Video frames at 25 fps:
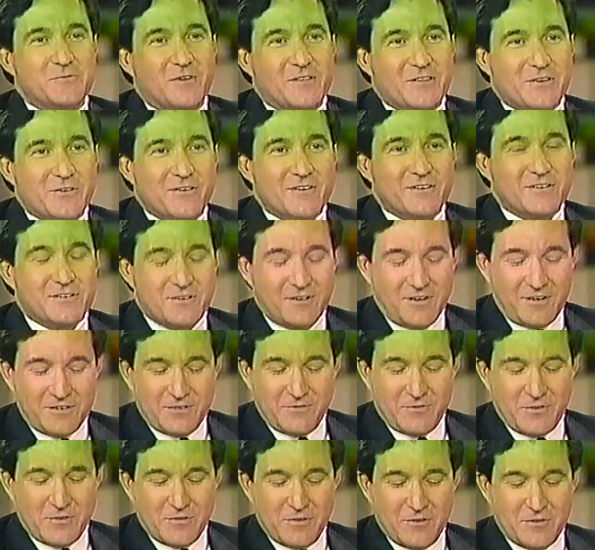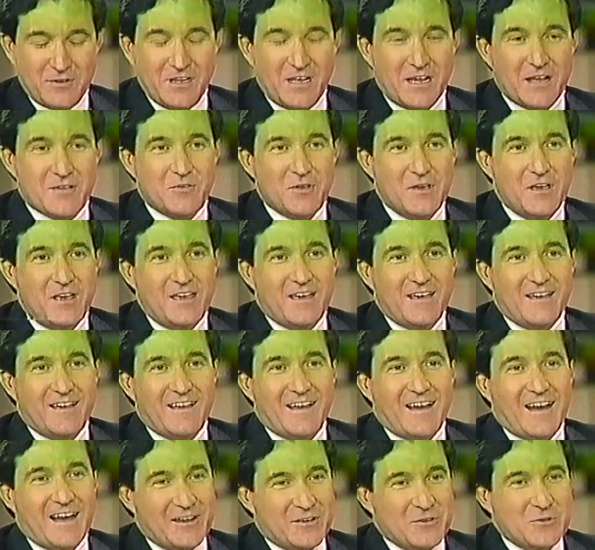whether you're in charge of your own life.
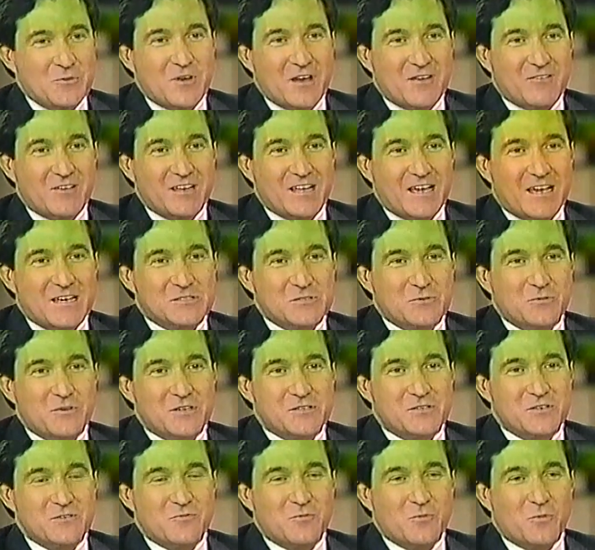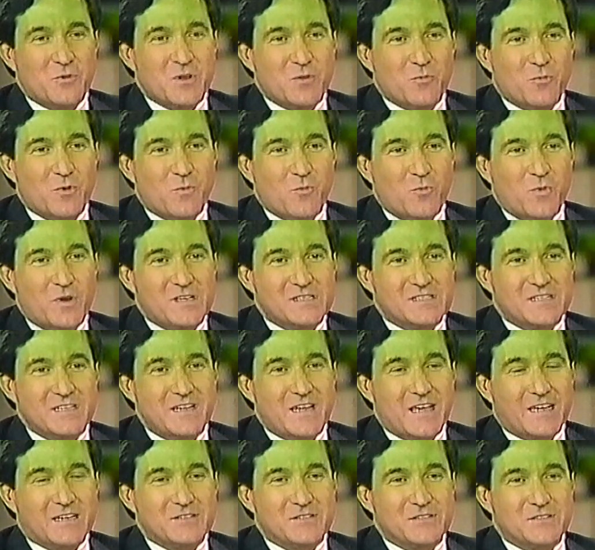I do have a last question for you. What is the
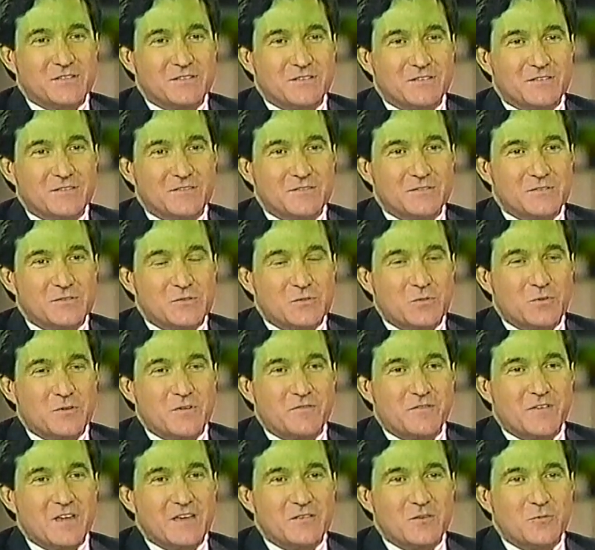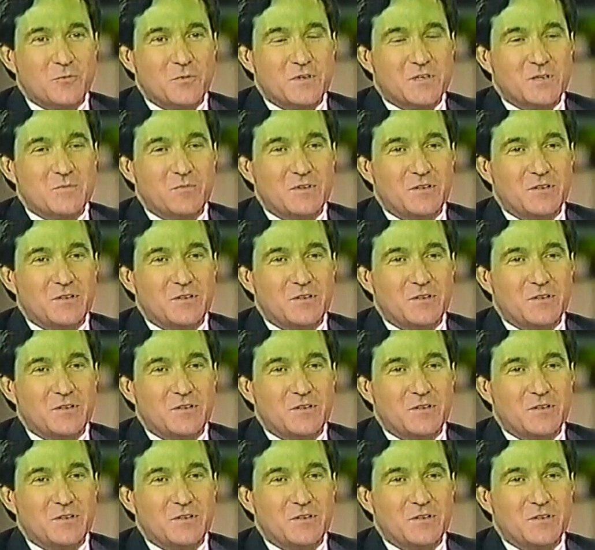next sort of thing that we could be